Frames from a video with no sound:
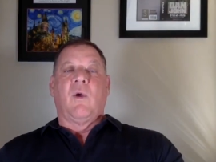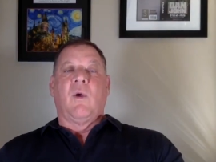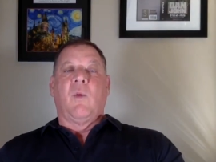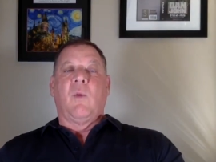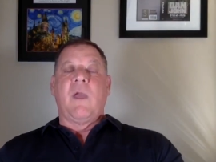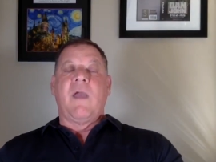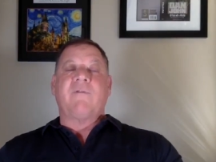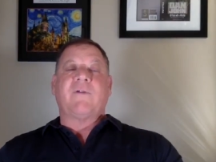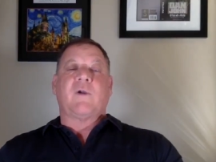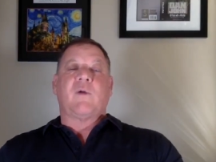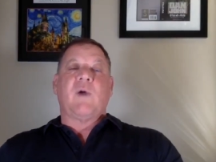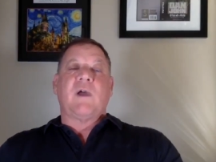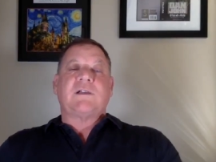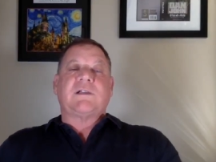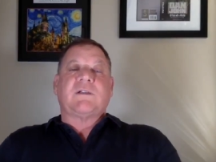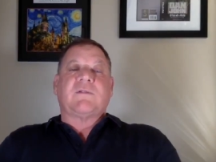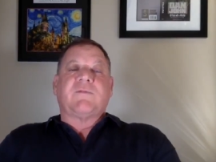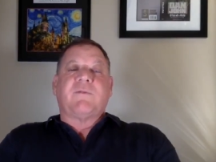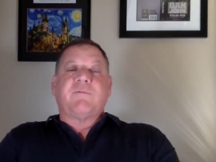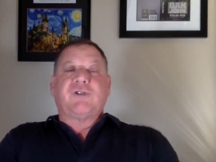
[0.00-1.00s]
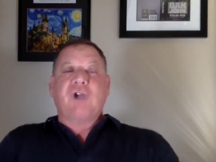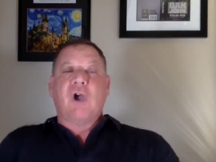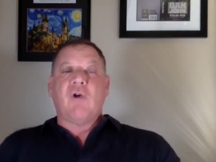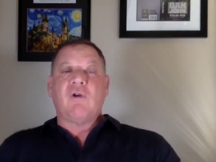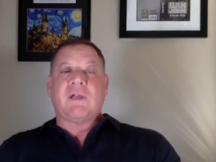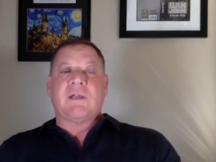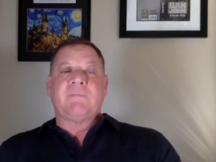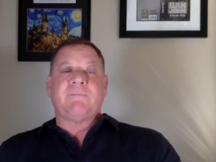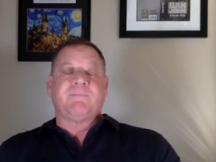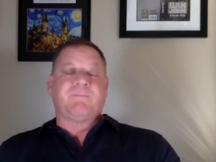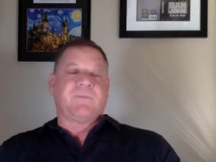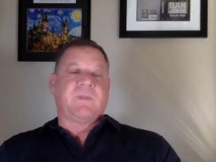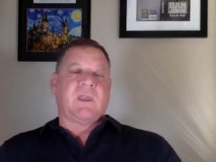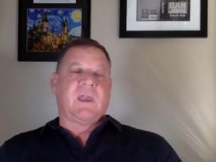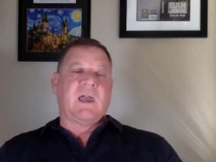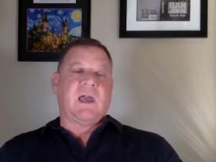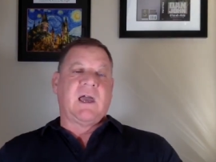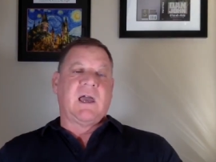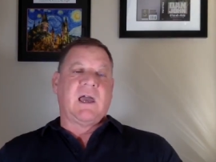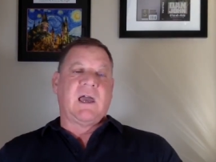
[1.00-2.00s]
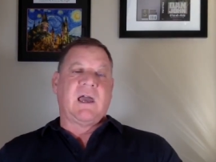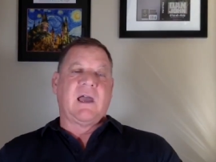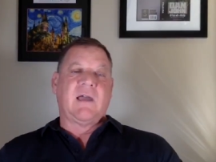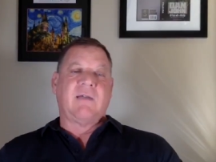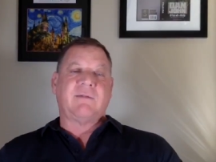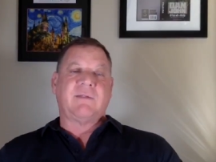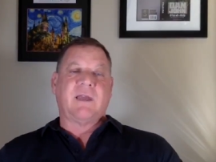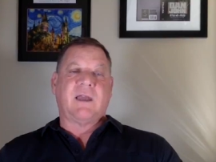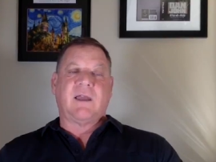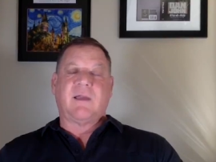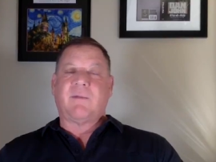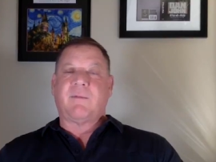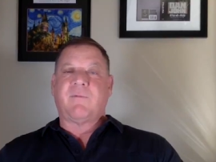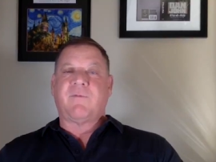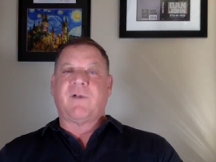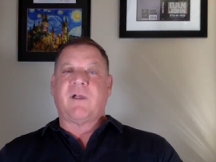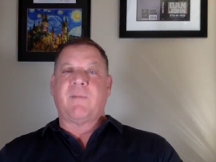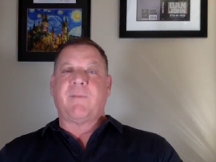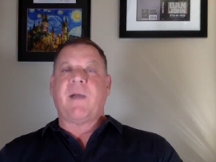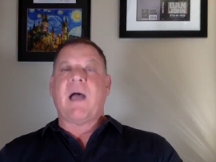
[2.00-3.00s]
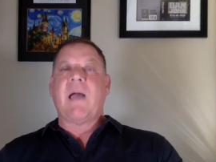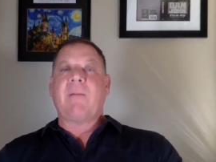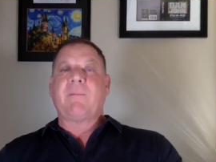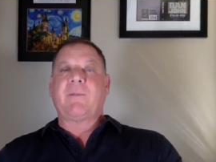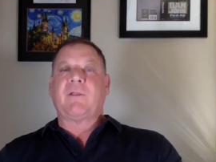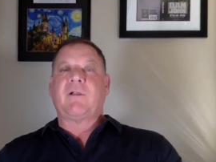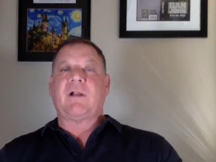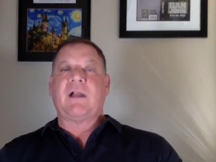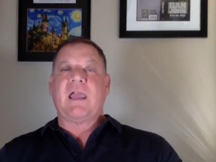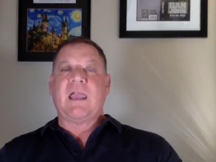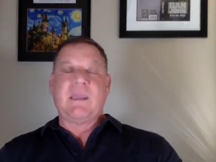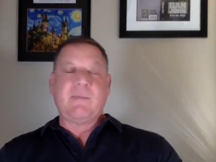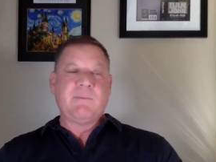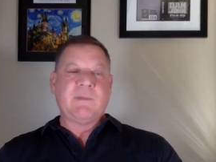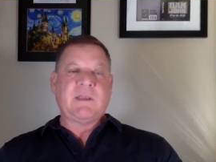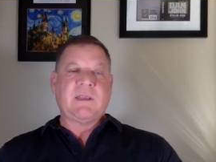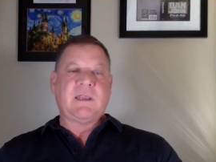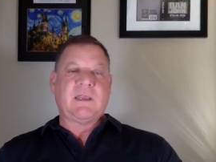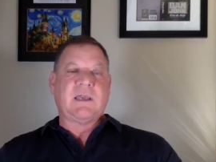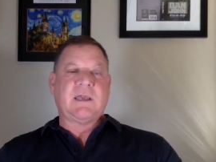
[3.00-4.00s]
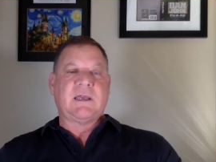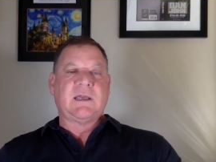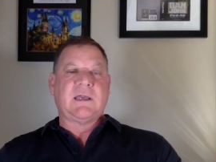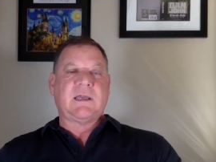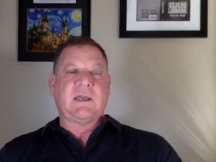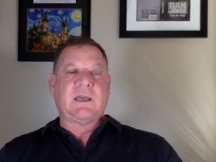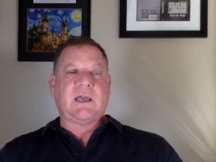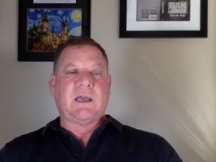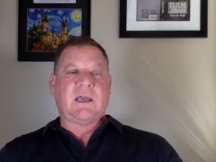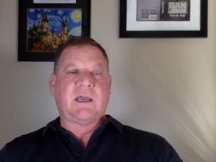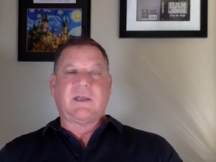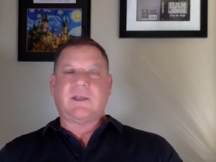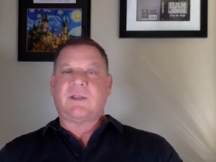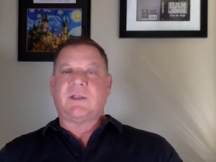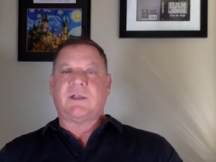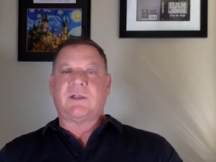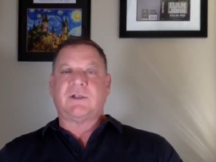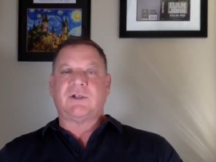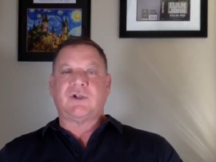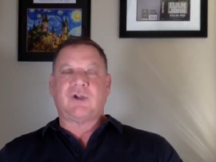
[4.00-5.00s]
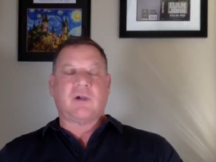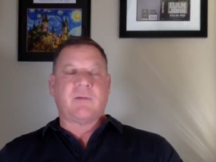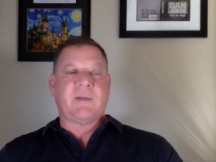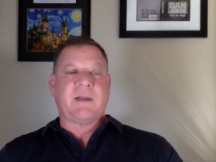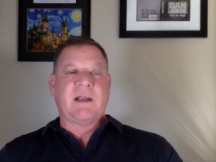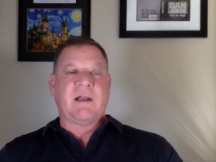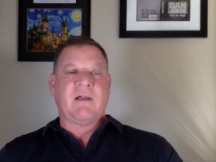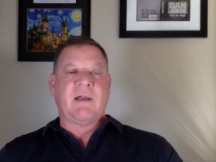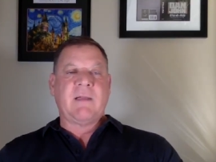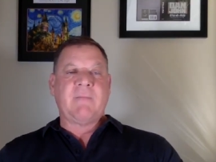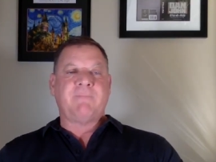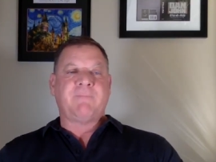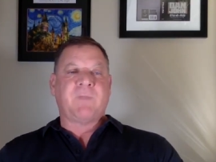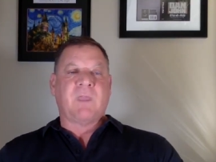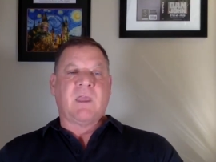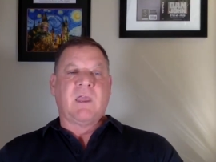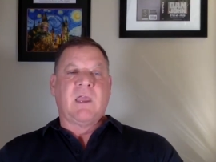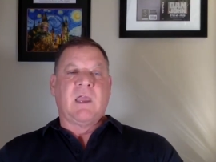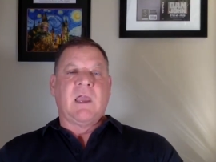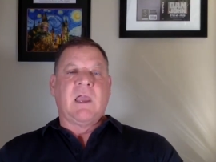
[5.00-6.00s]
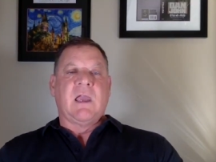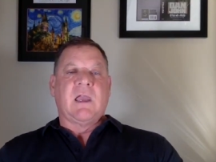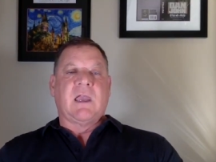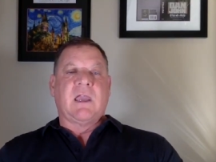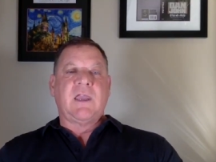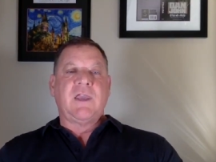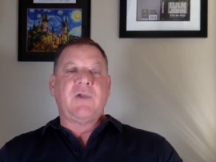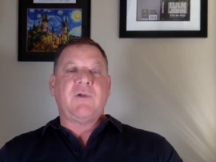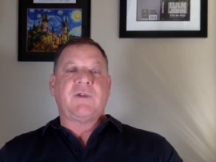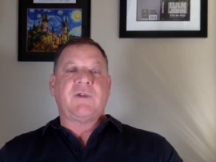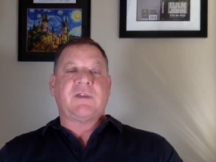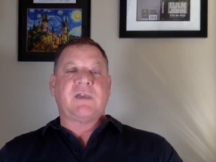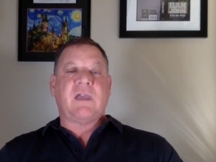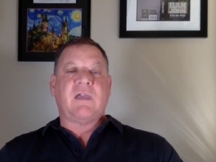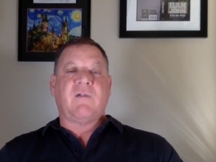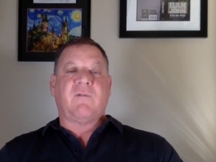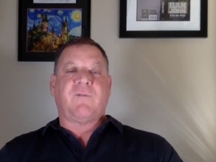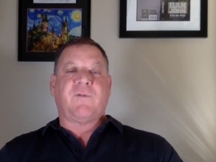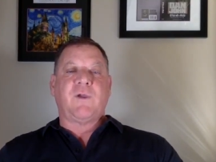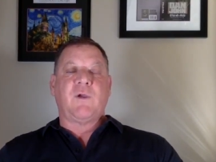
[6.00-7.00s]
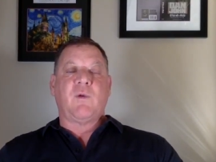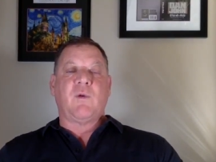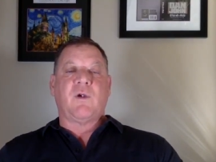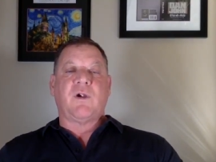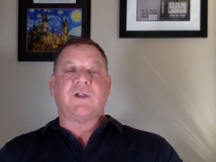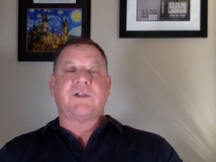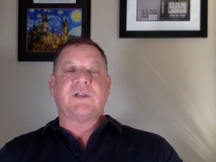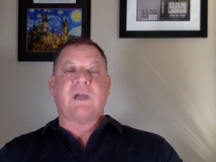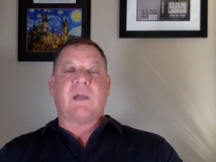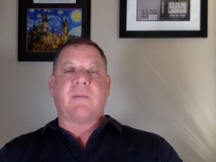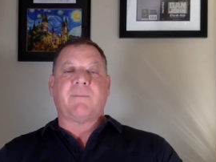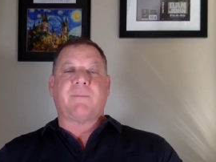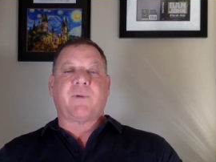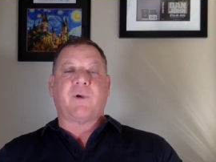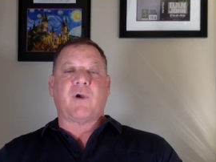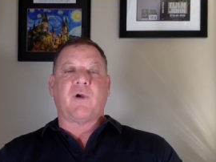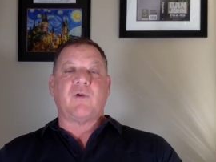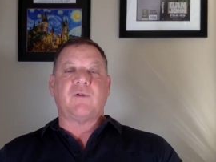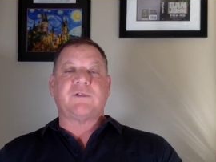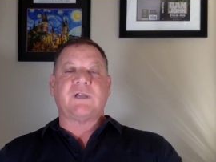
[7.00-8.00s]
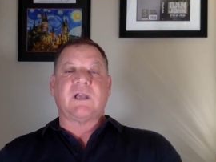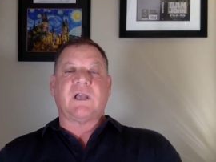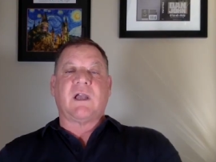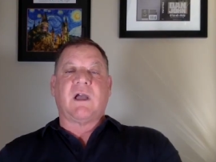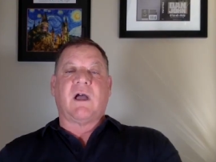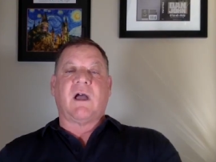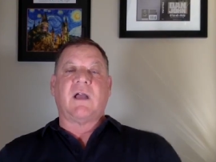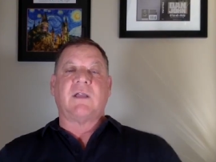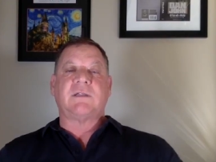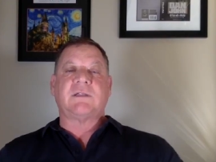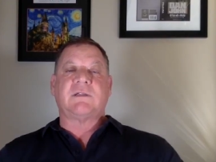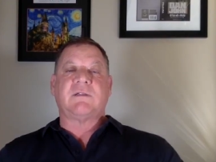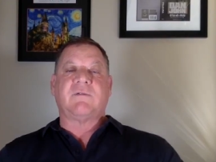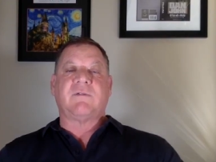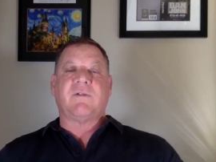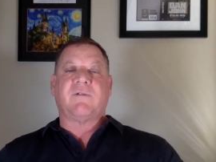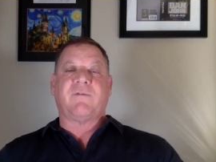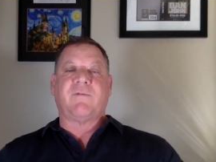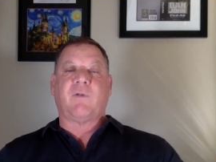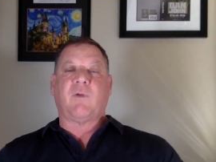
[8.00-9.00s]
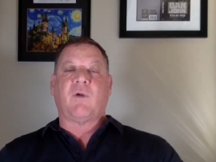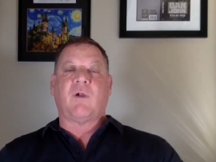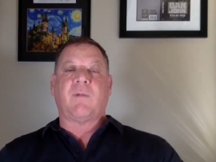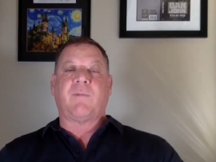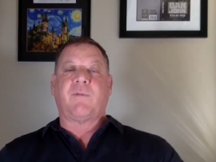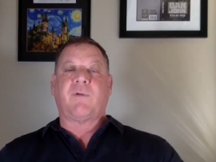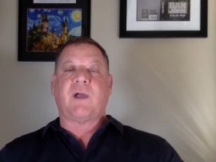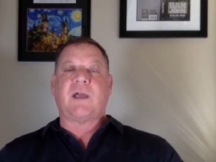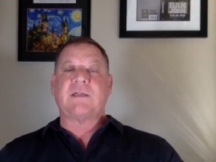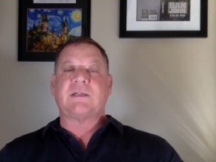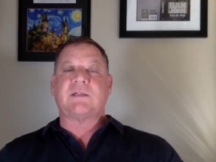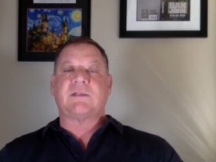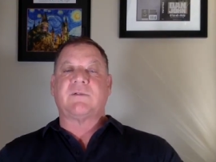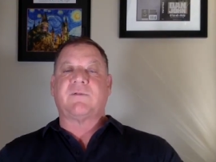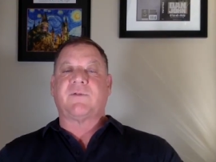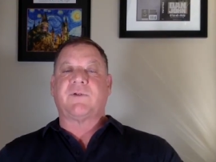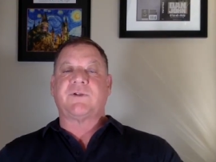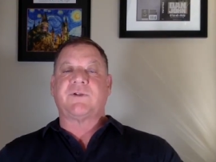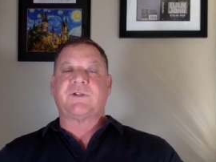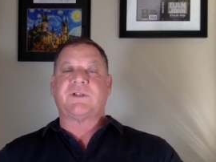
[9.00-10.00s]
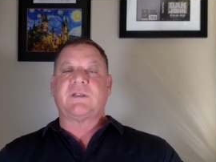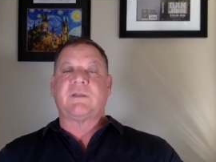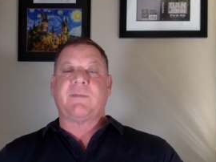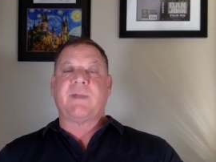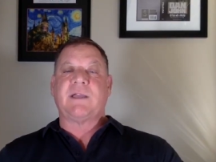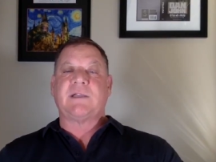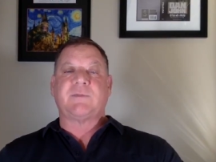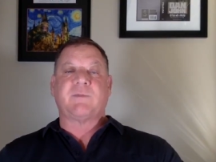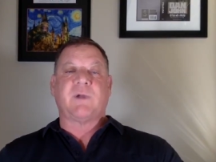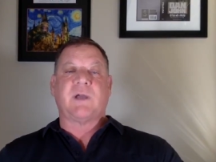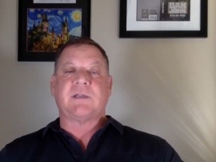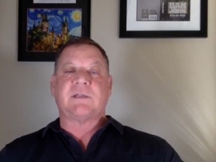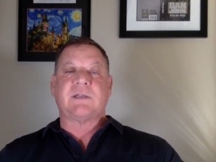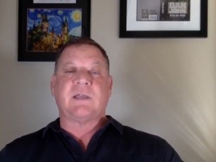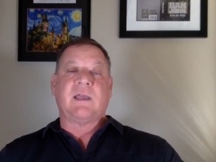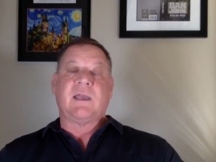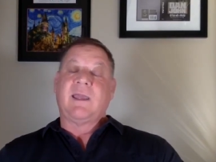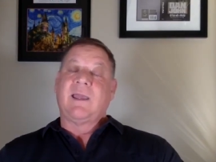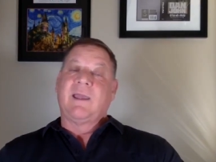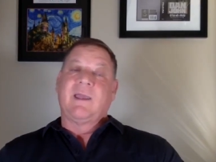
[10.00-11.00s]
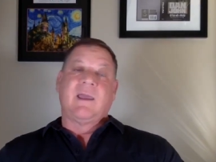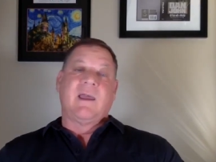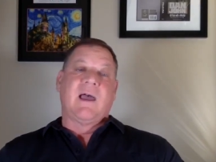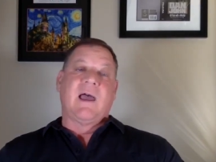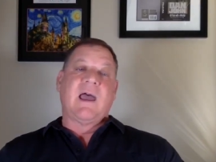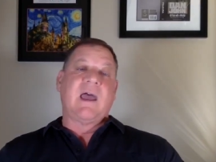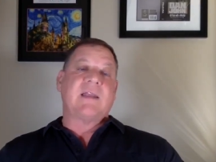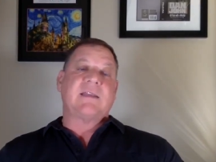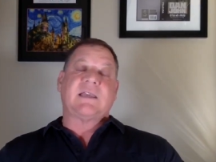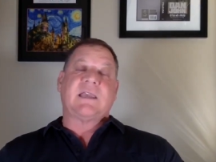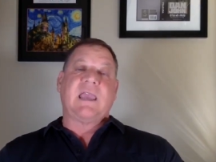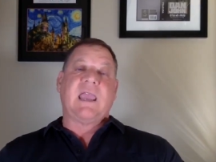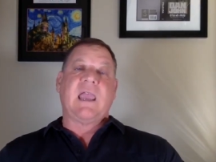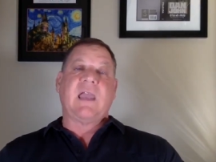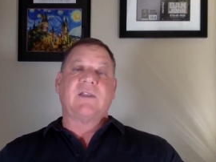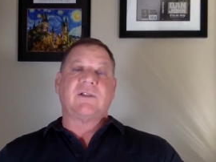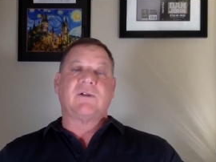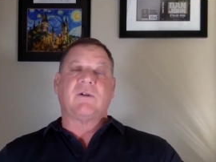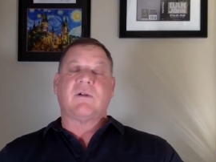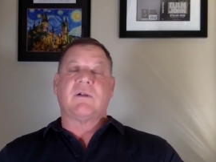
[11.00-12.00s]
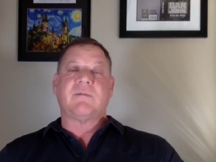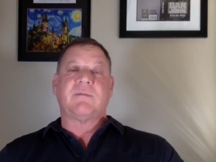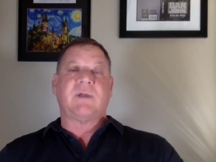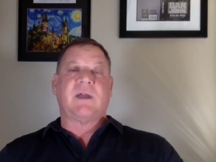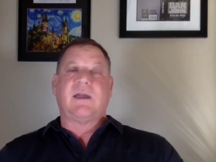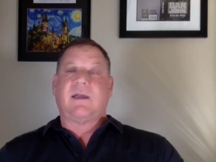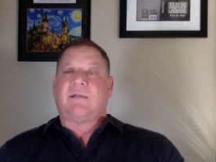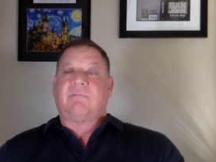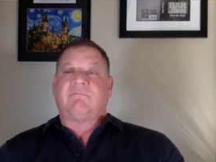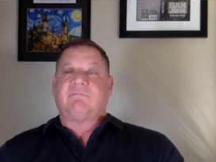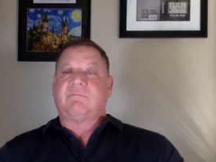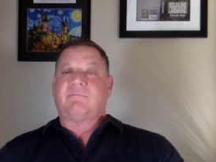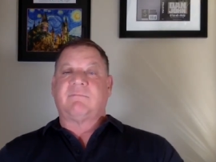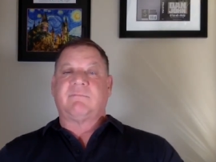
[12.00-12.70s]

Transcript: We have a question from Jochen, uh, a very popular name in the, uh, the German area. Can you say a few words on pros and cons of the floor press versus the bench press? I honestly can't, Joachim. Um,